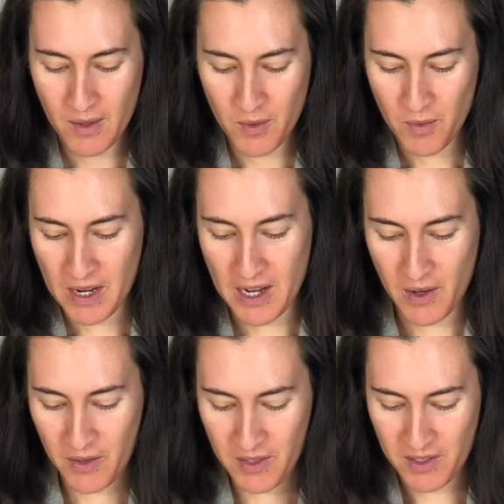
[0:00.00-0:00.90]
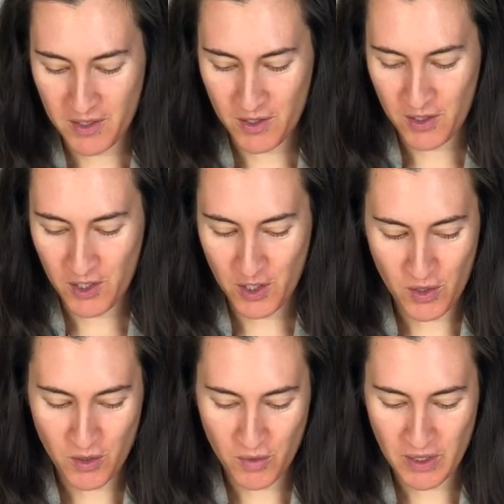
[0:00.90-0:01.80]
Wow, this is such a
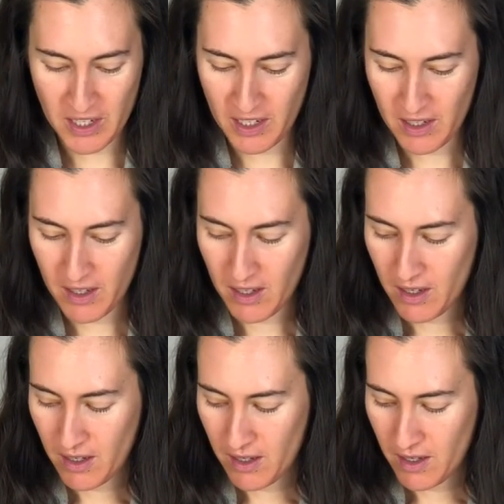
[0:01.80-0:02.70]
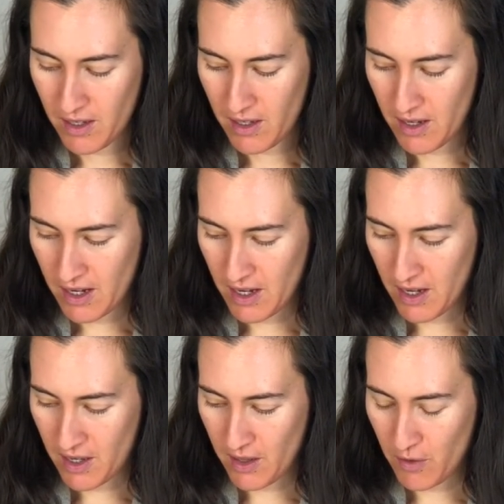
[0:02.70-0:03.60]
cool reading.
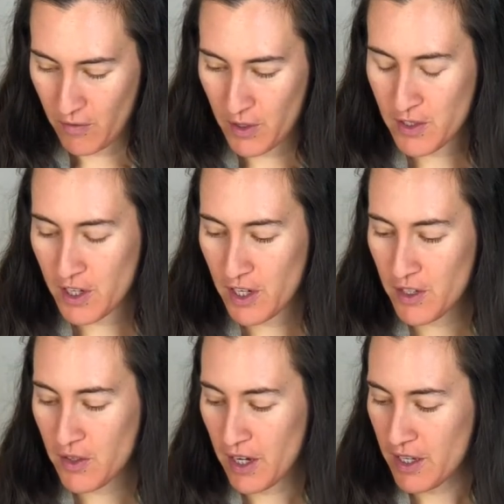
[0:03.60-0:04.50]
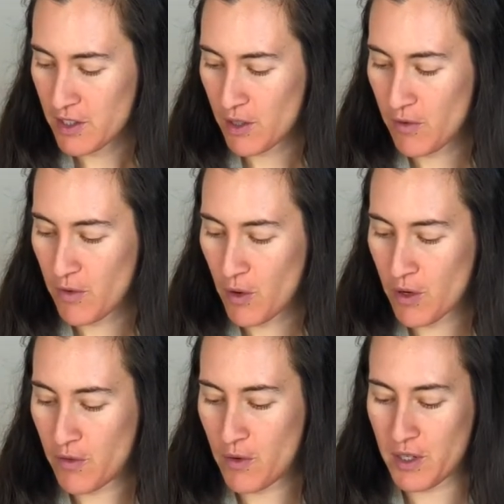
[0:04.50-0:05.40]
The first card you got is the 4
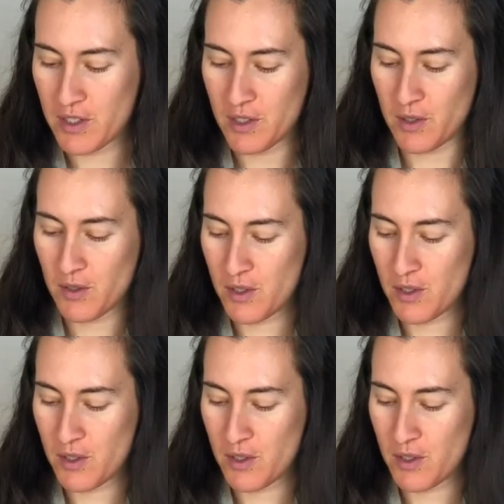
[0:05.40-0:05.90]
of Crystals.